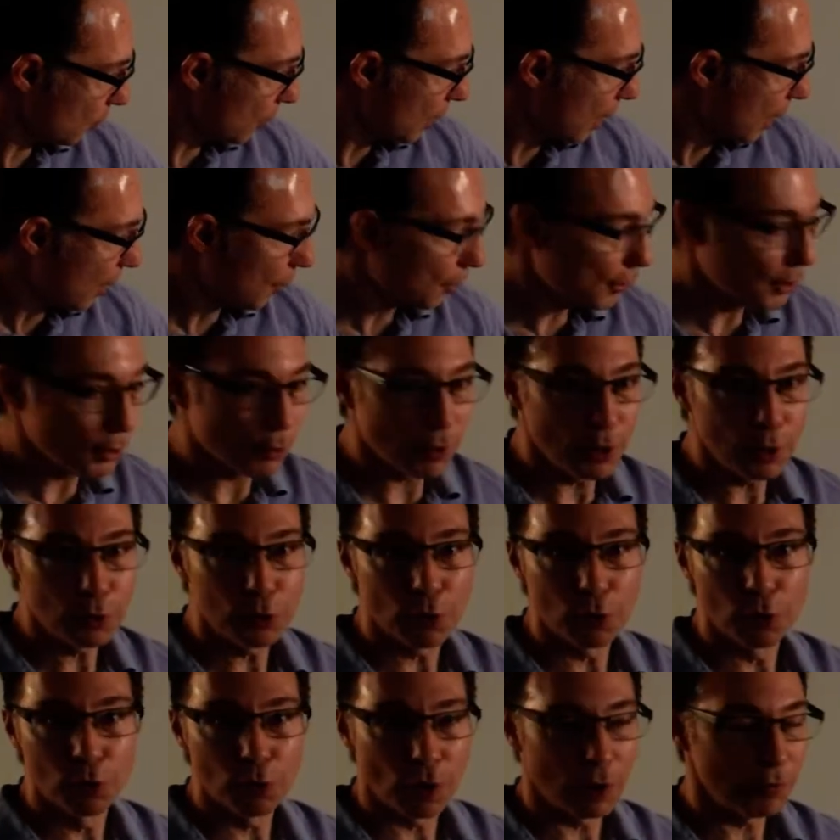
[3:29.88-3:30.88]
calculate the
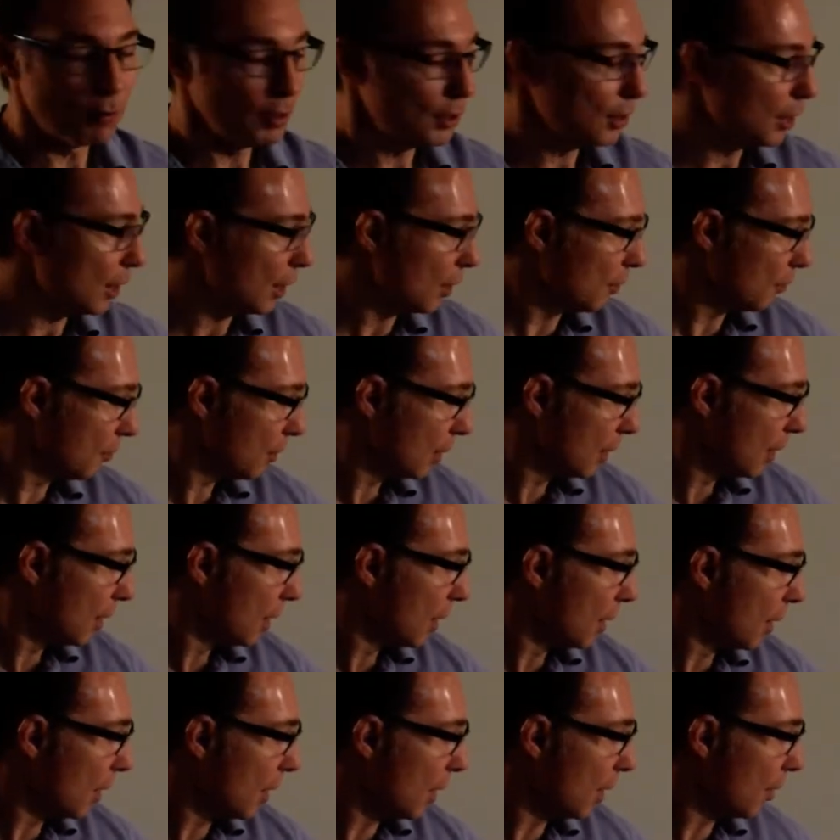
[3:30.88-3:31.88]
derivative
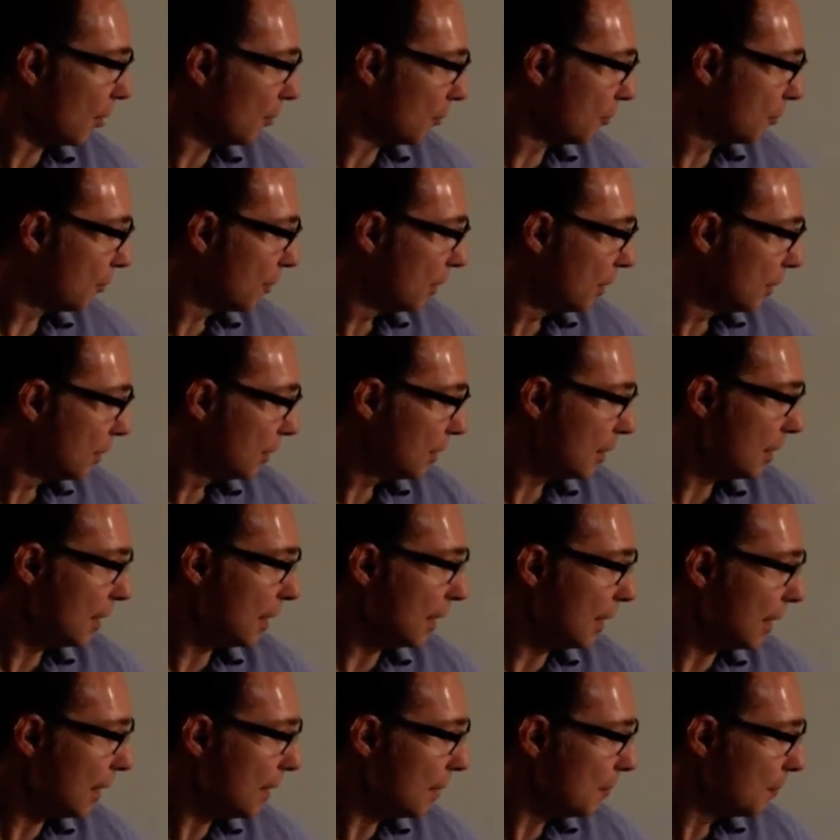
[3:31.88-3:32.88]
of
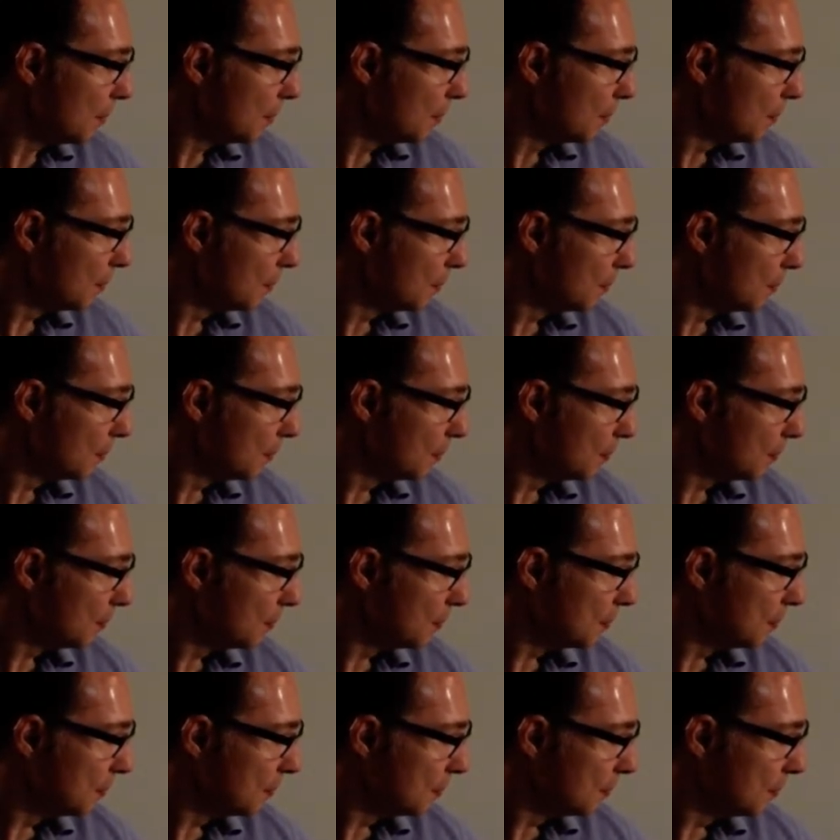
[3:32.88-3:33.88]
t,
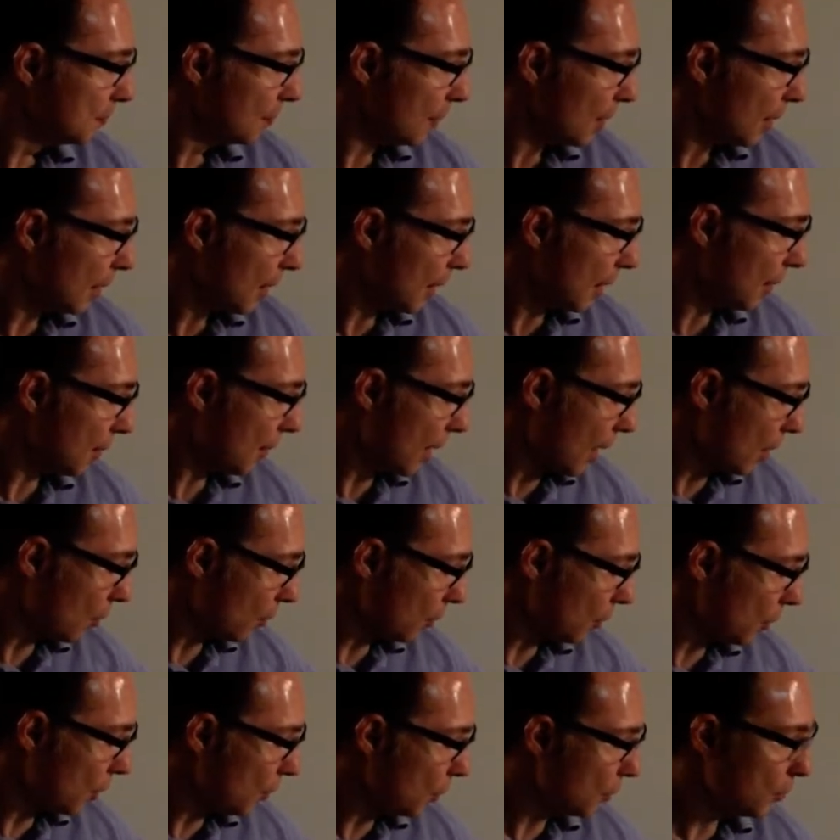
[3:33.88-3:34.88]
and now we'll
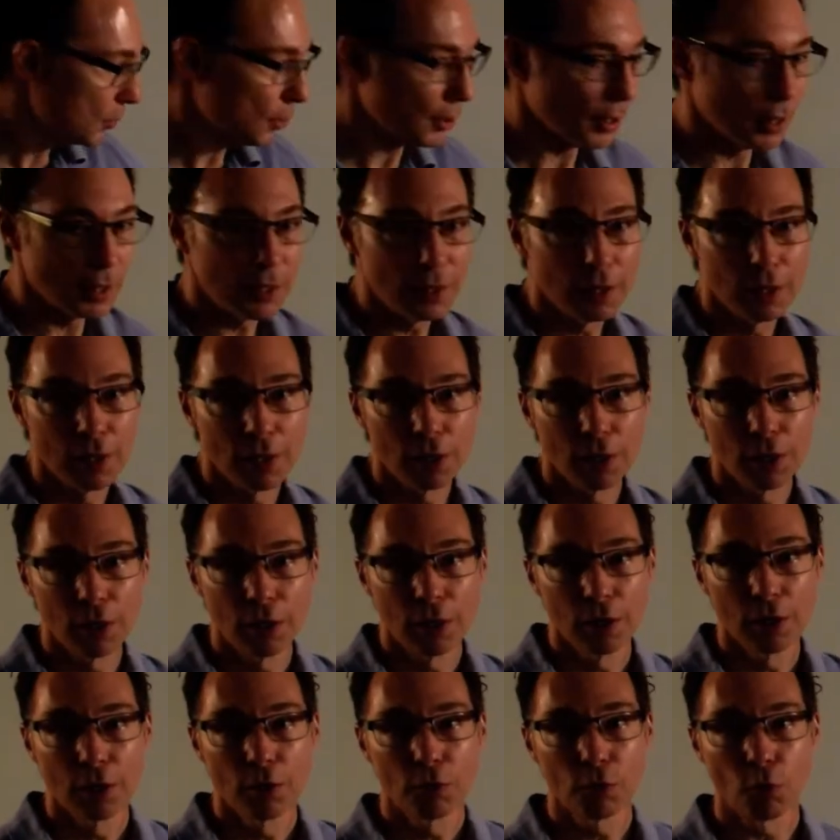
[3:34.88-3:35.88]
use the
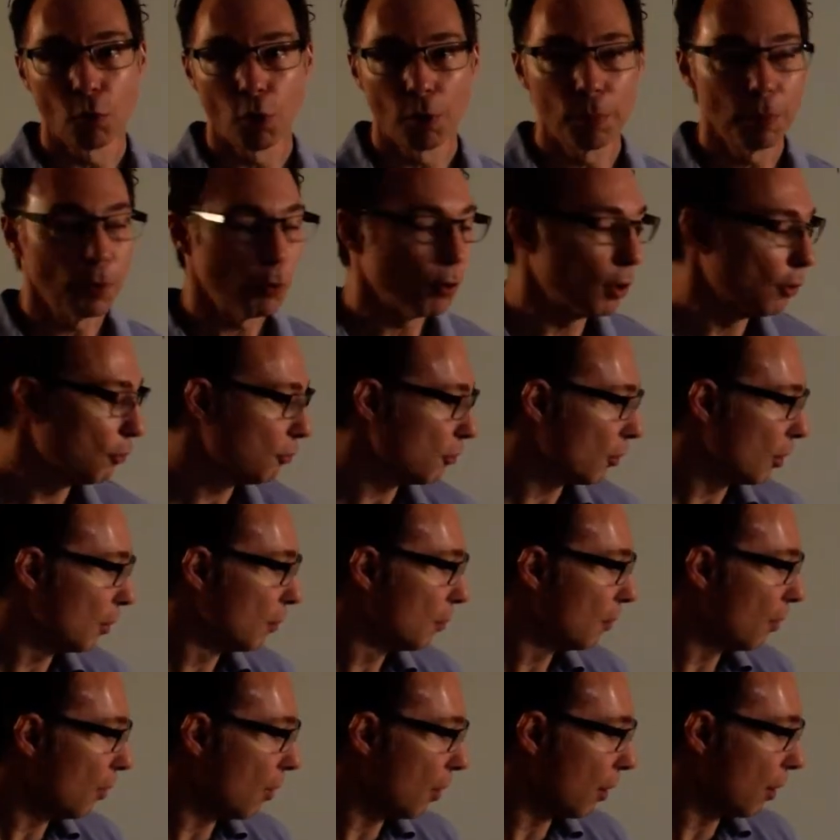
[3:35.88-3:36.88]
formula from
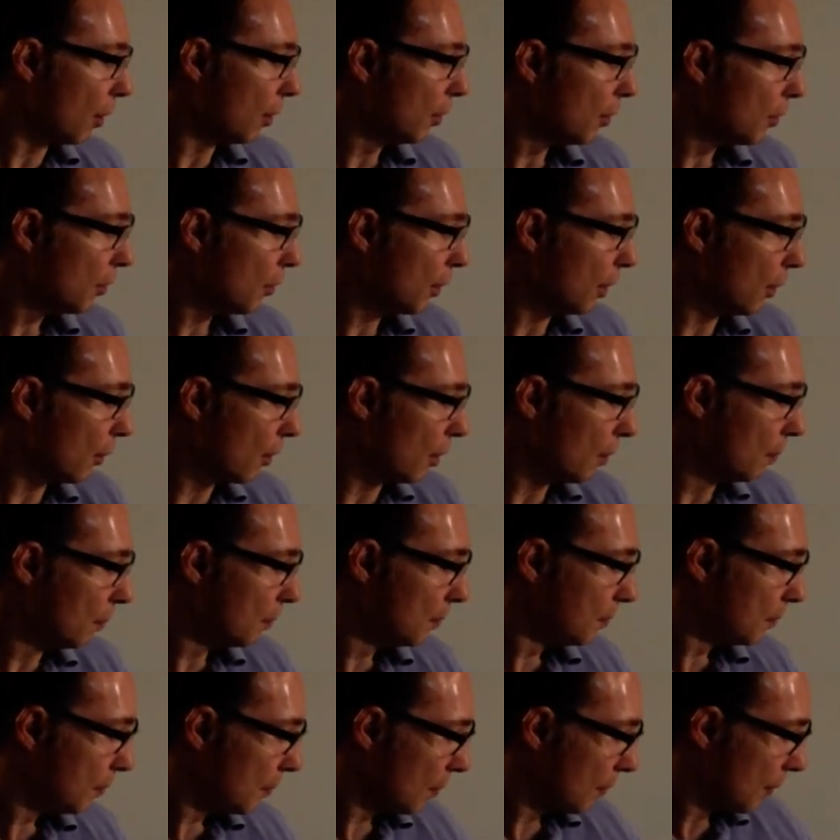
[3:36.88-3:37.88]
our theorem.
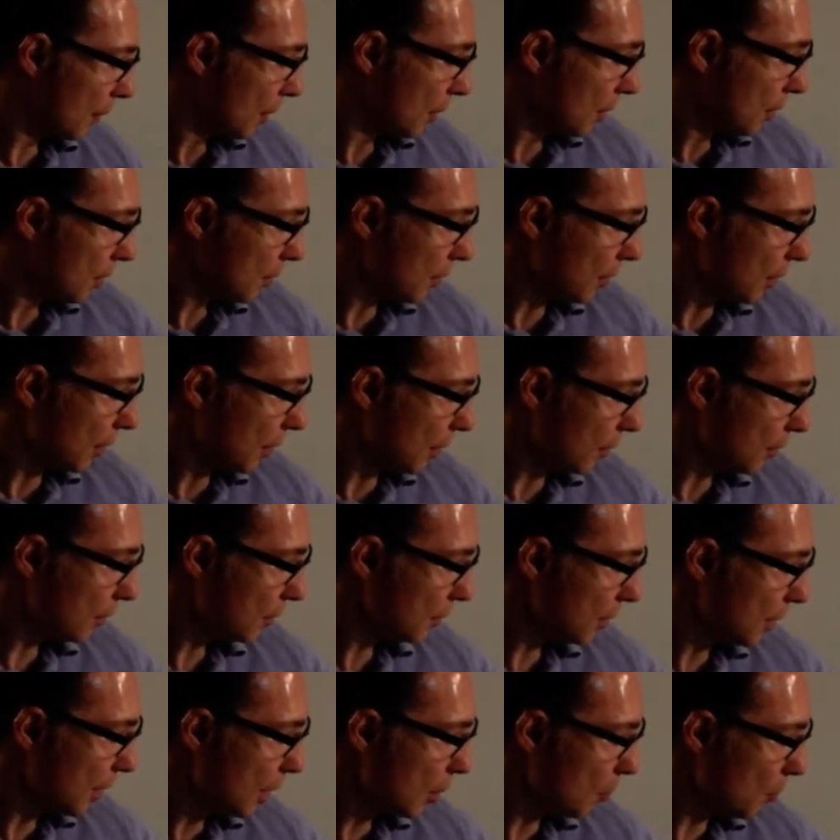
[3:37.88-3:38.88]
So here's
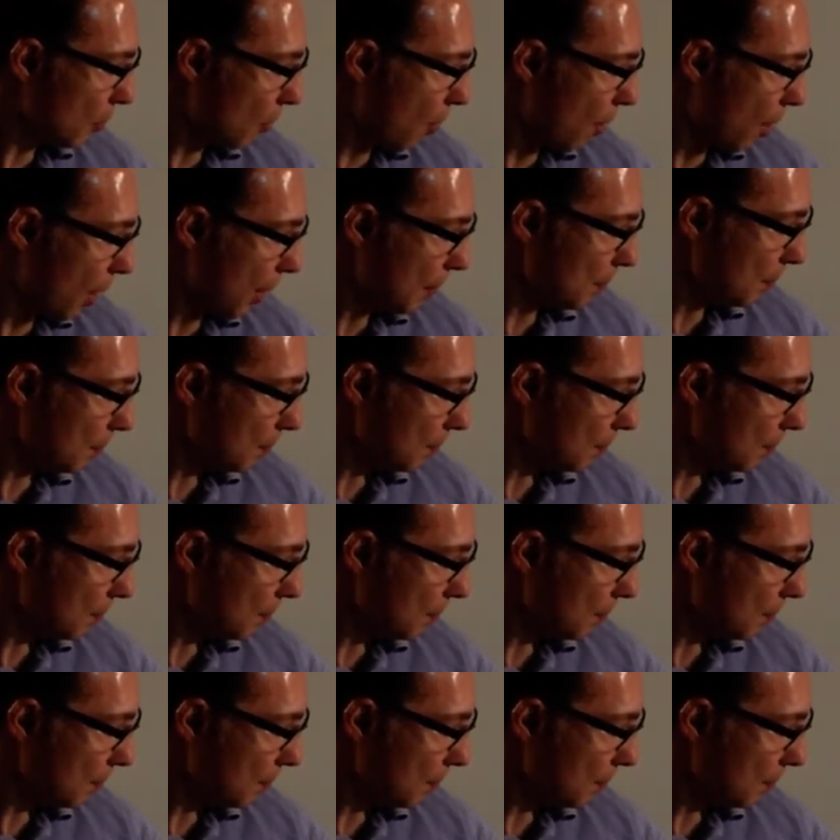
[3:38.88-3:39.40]
t prime.